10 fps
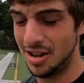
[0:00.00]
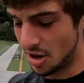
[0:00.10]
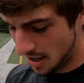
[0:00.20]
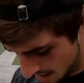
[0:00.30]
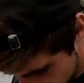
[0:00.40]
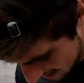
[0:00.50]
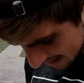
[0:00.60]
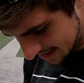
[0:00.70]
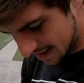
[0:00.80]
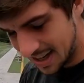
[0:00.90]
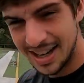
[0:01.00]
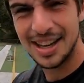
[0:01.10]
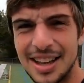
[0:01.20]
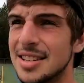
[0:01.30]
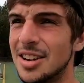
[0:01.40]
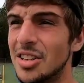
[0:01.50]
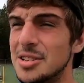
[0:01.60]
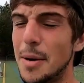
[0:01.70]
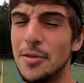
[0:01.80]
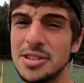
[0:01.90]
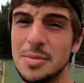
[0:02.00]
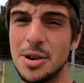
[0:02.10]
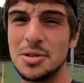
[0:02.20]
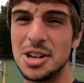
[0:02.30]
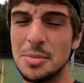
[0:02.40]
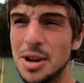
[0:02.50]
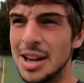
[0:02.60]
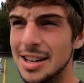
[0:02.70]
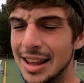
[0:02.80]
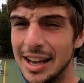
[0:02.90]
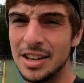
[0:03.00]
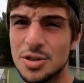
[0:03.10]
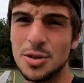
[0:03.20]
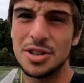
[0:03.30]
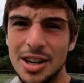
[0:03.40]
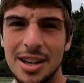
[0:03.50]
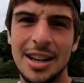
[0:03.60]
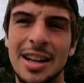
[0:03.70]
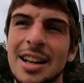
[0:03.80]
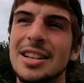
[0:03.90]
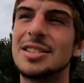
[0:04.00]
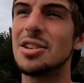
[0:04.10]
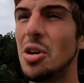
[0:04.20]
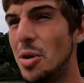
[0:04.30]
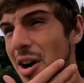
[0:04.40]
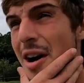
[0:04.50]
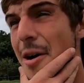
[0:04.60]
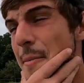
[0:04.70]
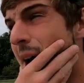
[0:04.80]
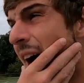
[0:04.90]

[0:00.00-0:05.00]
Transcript: Okay, this is my first time coaching. I'm in Atlanta, Georgia, so